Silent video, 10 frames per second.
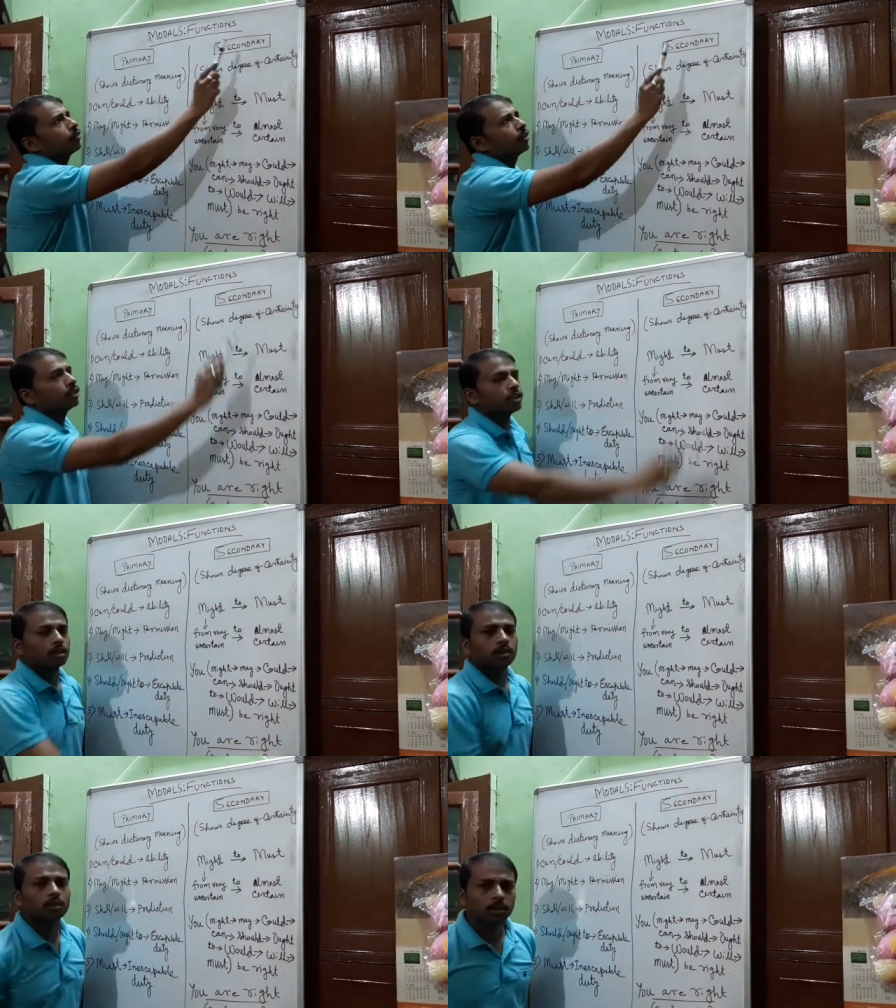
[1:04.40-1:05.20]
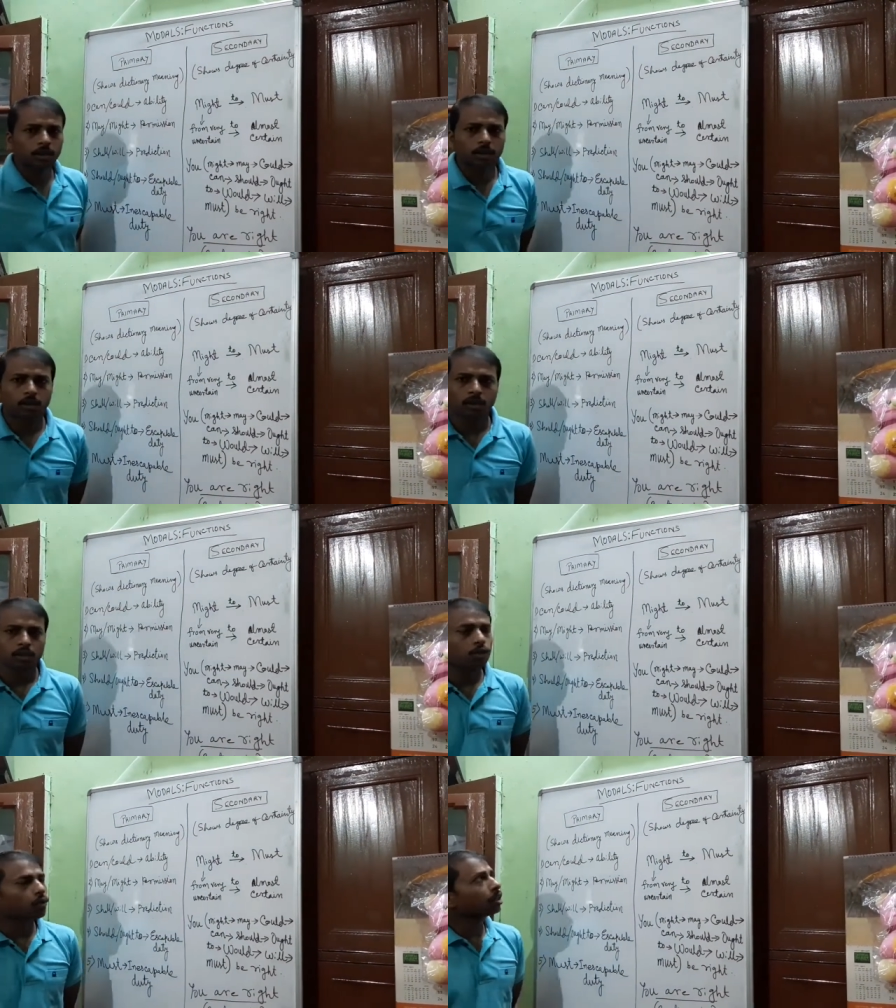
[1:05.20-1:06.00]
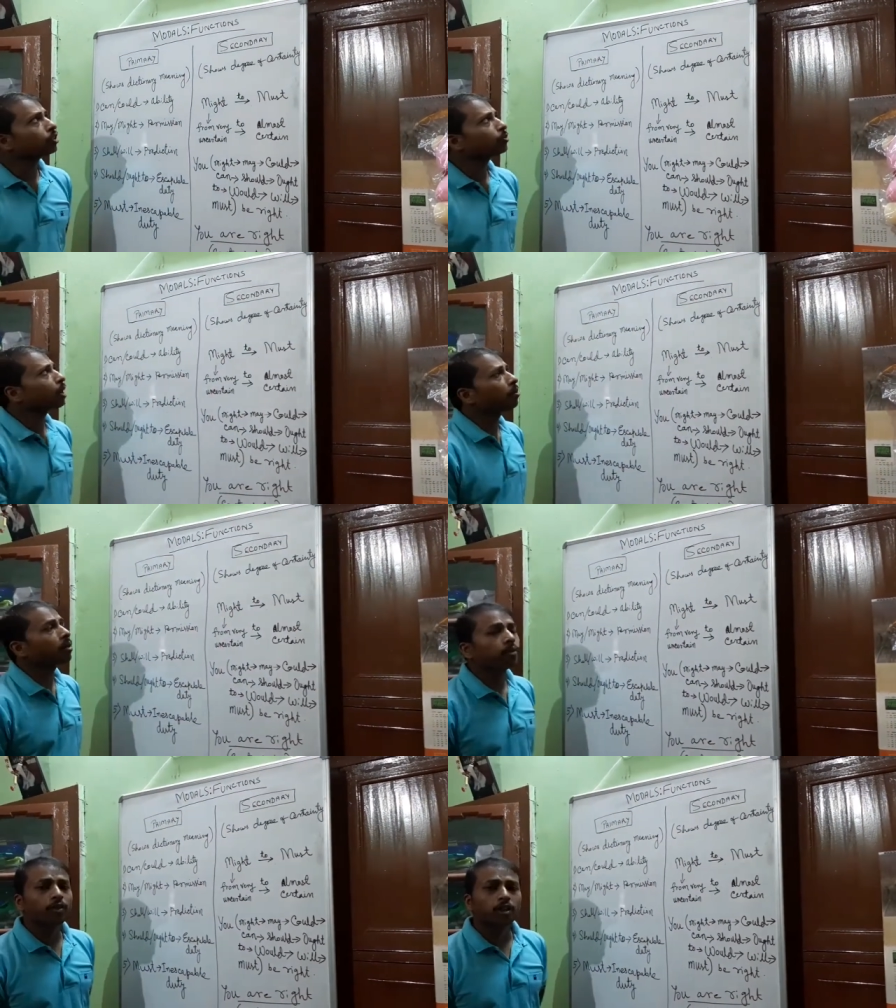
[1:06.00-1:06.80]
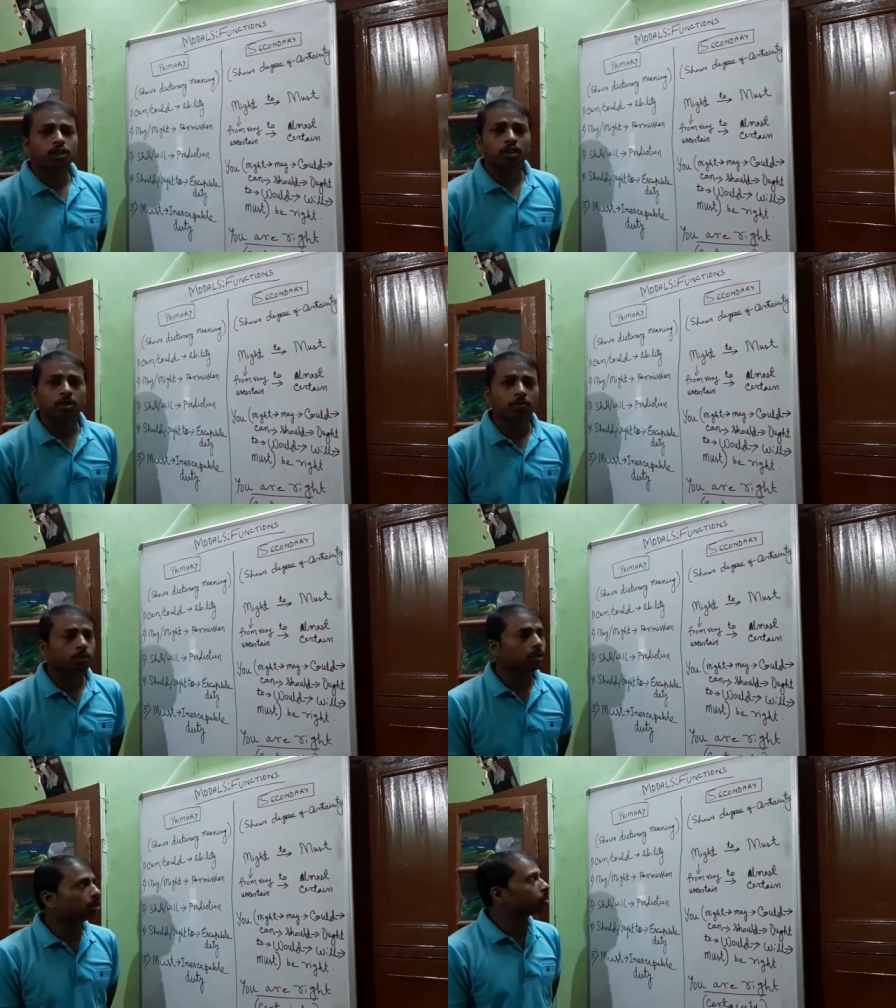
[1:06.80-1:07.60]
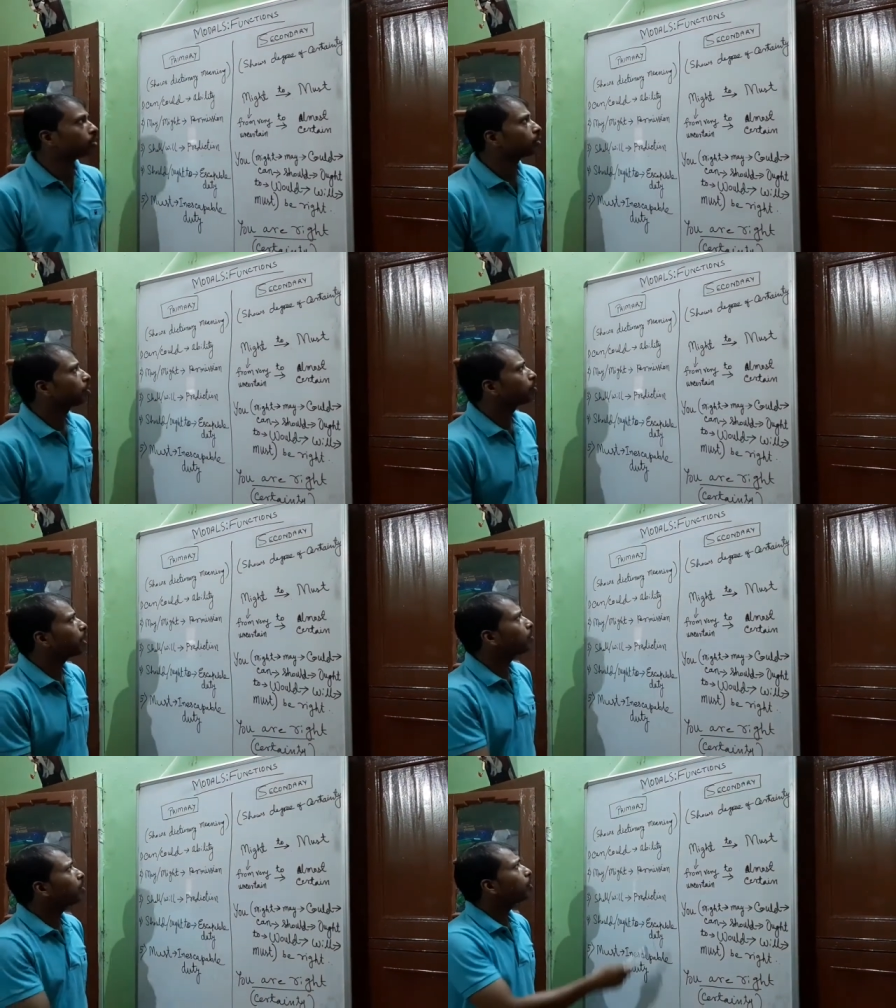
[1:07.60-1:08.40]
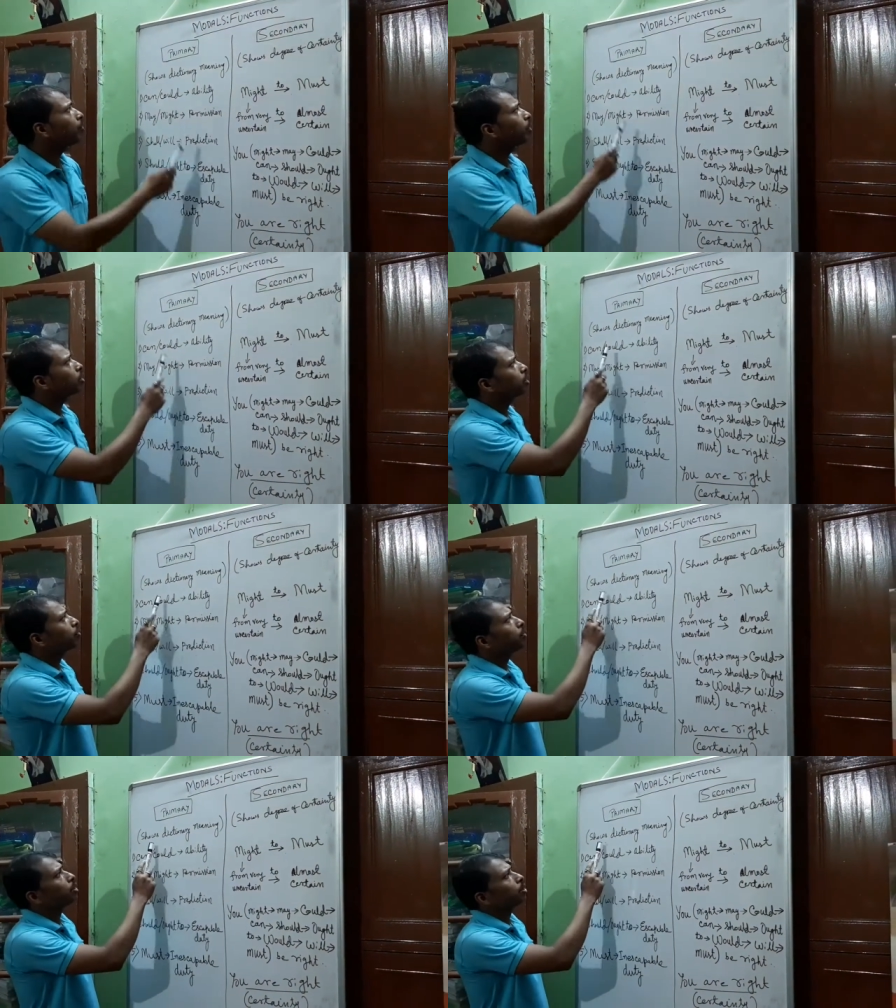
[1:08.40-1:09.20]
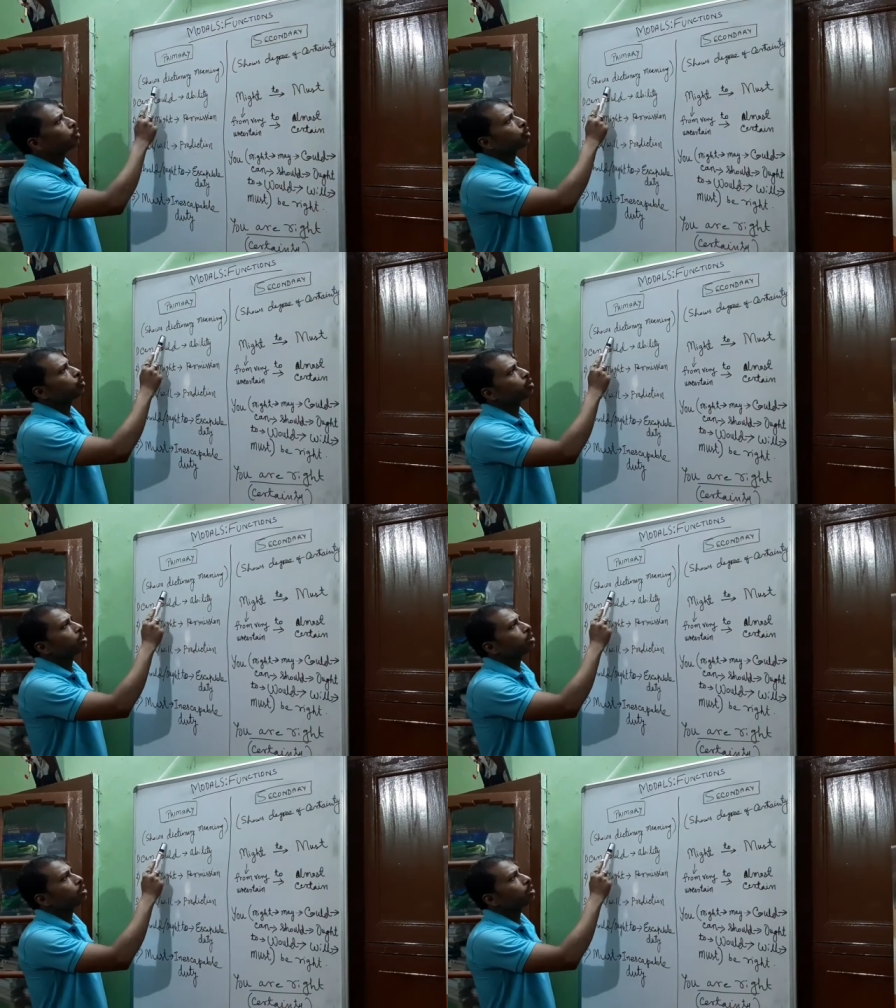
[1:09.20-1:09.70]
function. So what is primary function of modals? The primary function of modals shows